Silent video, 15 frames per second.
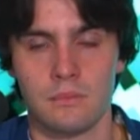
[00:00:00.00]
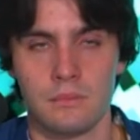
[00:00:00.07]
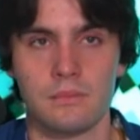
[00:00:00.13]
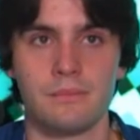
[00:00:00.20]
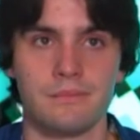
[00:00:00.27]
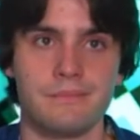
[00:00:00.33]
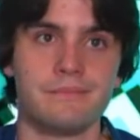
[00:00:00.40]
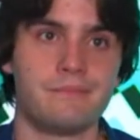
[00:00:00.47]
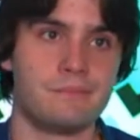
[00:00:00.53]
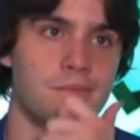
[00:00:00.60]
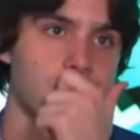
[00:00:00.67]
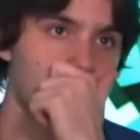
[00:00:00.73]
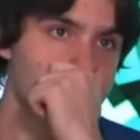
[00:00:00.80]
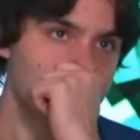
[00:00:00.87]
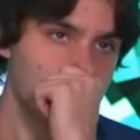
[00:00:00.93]

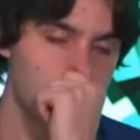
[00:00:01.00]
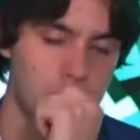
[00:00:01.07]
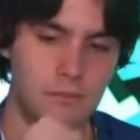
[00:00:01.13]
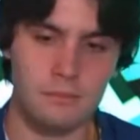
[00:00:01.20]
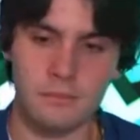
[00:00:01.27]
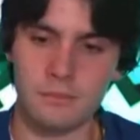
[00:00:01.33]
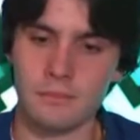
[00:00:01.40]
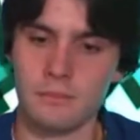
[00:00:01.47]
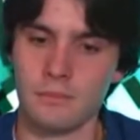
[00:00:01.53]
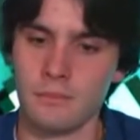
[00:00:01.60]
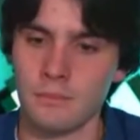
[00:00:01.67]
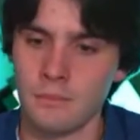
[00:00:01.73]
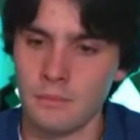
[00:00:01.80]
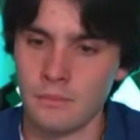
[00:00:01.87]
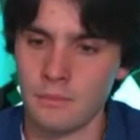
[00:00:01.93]

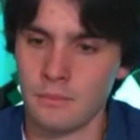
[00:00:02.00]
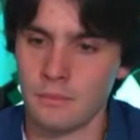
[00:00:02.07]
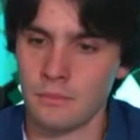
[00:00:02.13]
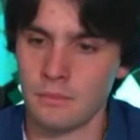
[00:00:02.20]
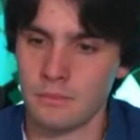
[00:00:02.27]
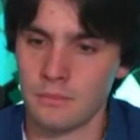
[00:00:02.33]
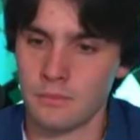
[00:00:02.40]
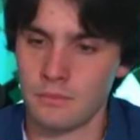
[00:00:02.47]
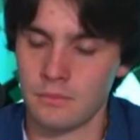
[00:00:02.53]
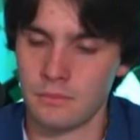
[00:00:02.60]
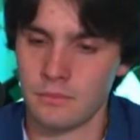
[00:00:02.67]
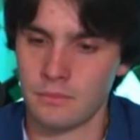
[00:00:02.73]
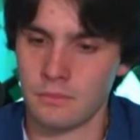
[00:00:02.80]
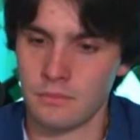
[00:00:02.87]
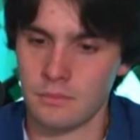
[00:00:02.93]

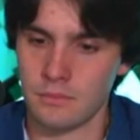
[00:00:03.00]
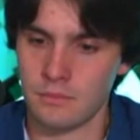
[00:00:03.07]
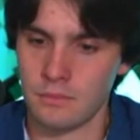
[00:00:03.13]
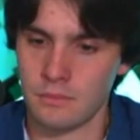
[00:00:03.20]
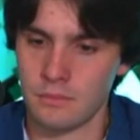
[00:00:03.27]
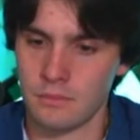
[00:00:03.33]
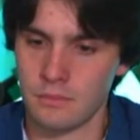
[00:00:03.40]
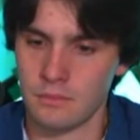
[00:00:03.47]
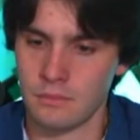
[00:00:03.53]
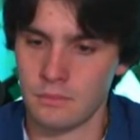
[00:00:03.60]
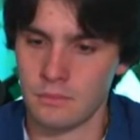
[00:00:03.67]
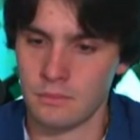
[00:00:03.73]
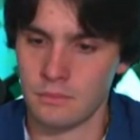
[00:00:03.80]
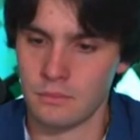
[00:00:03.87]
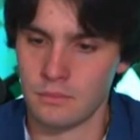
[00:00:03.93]

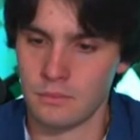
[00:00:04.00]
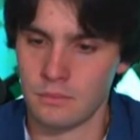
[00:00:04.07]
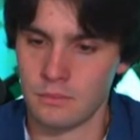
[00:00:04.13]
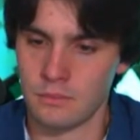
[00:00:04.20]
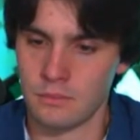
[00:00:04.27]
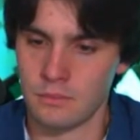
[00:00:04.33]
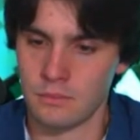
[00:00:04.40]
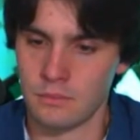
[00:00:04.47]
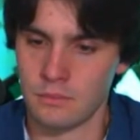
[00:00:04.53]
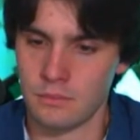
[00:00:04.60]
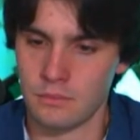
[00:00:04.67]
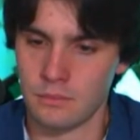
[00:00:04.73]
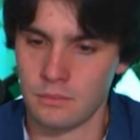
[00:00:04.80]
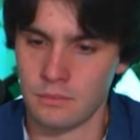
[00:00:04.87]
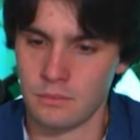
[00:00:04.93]

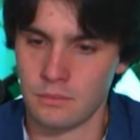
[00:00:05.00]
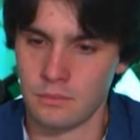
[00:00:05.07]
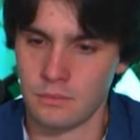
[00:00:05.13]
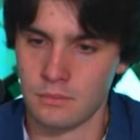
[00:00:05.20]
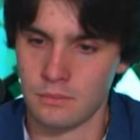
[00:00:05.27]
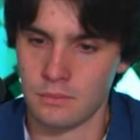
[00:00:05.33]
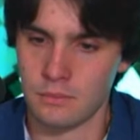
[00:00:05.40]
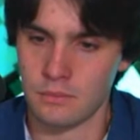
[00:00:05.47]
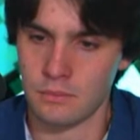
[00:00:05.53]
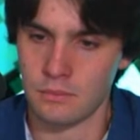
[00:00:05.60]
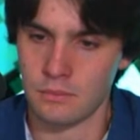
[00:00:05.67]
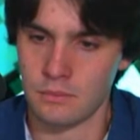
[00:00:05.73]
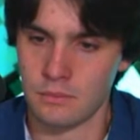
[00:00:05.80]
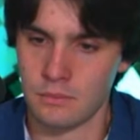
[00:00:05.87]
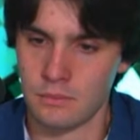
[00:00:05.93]

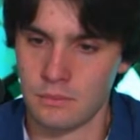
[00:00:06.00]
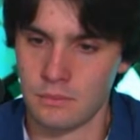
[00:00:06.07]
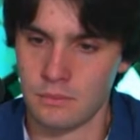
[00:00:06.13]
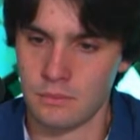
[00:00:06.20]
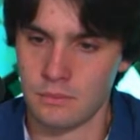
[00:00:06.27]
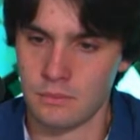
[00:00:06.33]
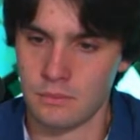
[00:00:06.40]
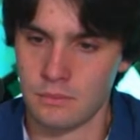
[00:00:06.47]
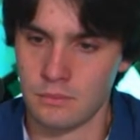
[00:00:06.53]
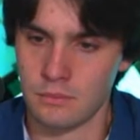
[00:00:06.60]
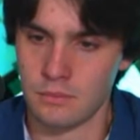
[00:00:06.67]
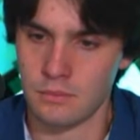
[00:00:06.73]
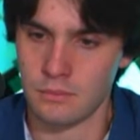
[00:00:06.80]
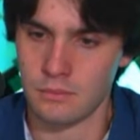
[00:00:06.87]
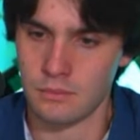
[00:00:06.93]

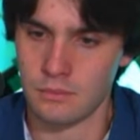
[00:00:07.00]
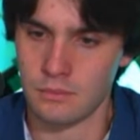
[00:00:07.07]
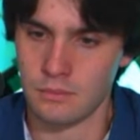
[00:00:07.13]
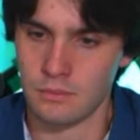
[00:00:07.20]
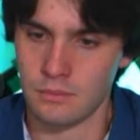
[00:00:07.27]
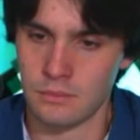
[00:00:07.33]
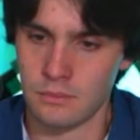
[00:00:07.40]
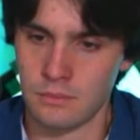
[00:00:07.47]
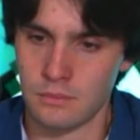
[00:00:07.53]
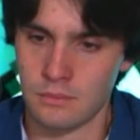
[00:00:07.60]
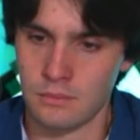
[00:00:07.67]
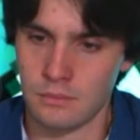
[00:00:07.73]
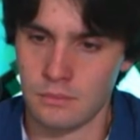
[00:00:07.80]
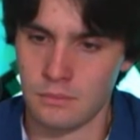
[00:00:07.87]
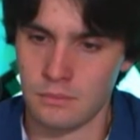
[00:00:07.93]
[no speech]